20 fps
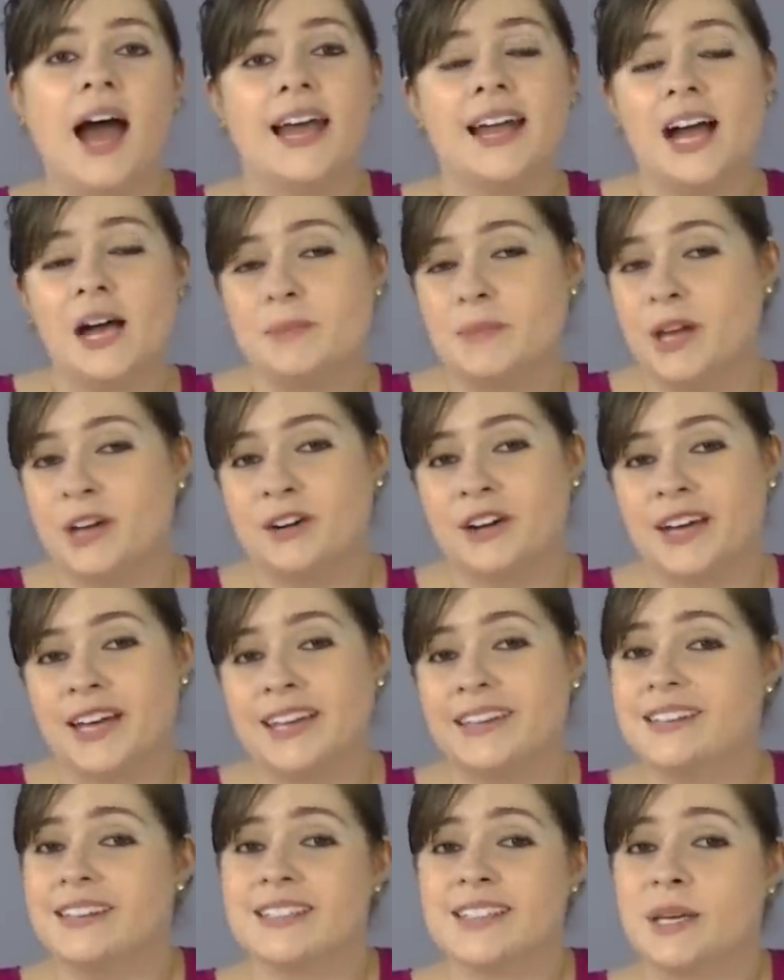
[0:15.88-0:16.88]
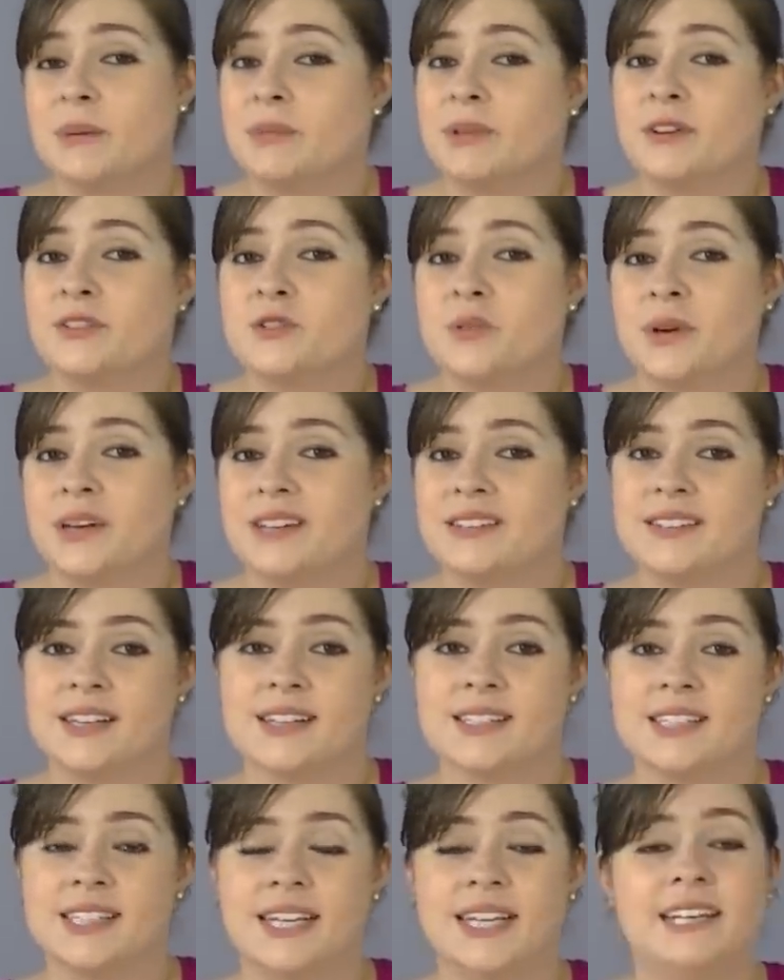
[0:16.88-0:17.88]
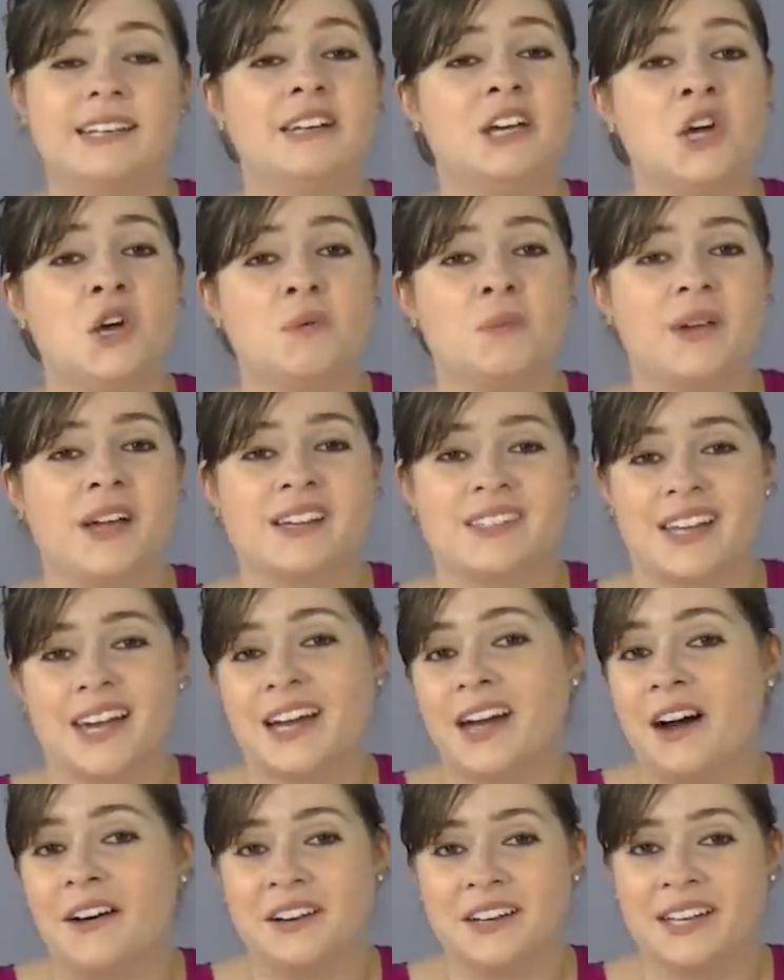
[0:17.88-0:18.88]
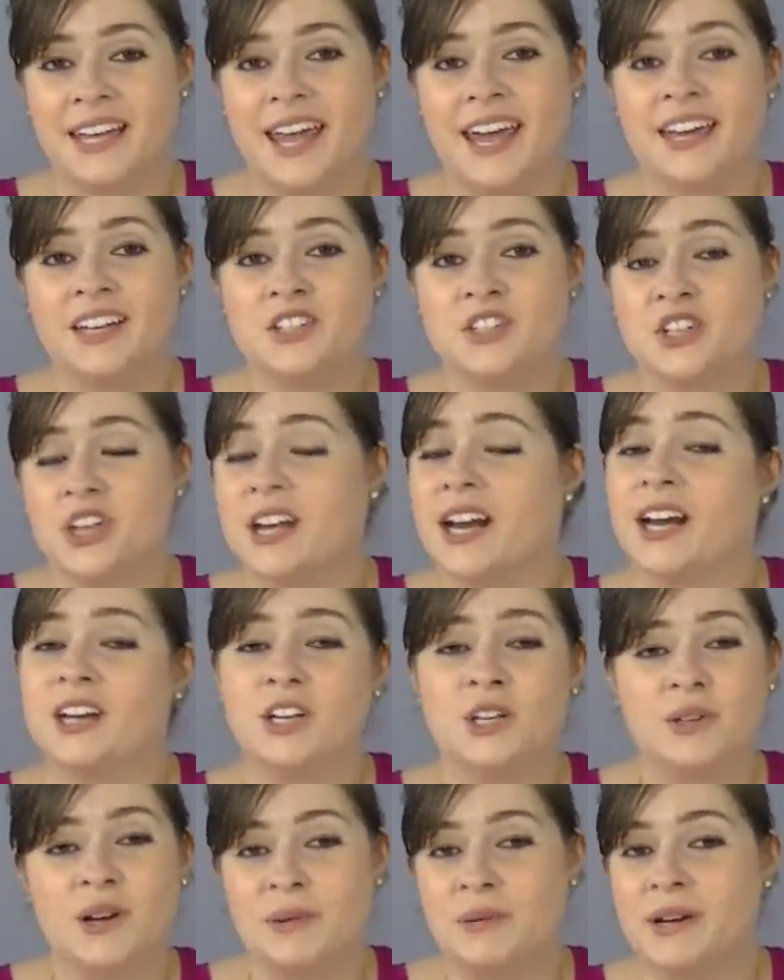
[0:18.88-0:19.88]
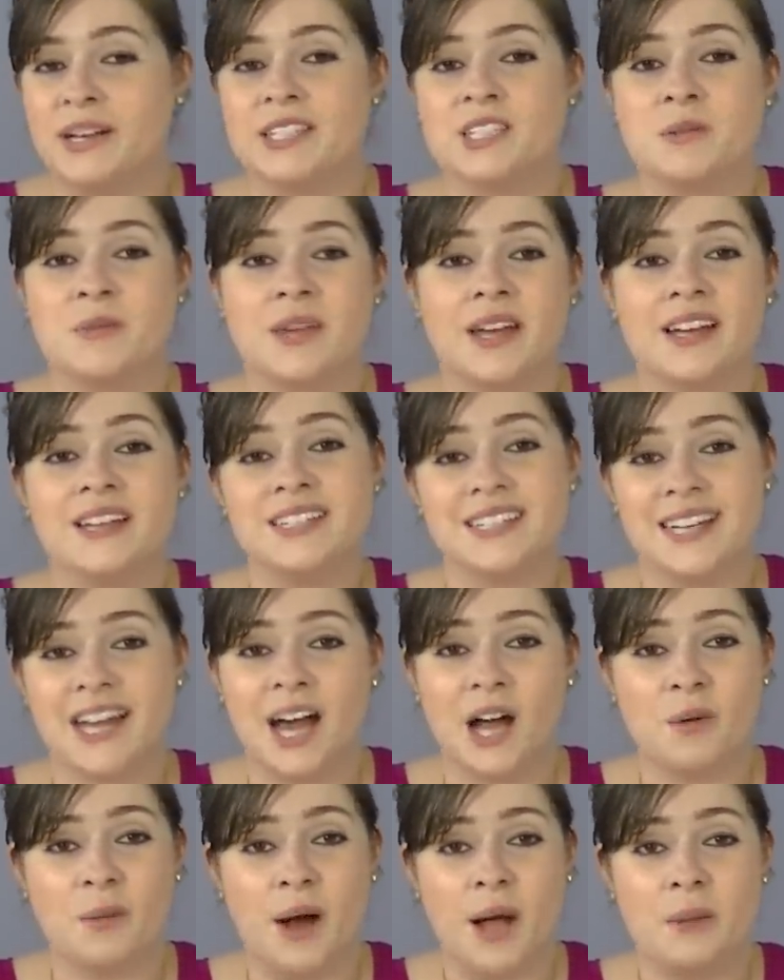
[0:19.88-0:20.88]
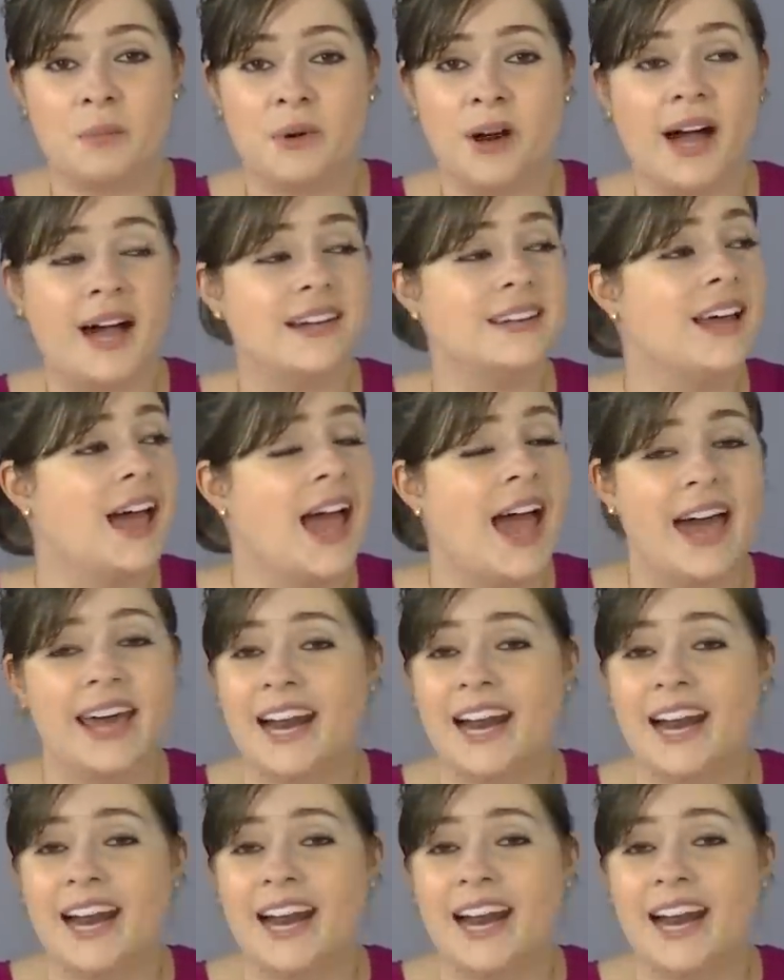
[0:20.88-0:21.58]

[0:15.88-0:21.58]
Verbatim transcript: I got my Cricut in December of 2016 because I got engaged and I knew I wanted to be a DIY bride,